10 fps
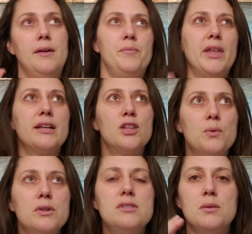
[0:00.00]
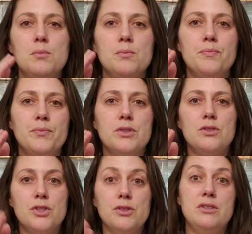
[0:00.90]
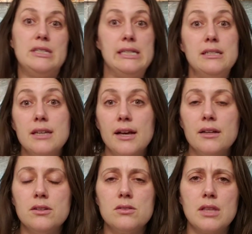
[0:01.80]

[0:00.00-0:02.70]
like, there were some certain details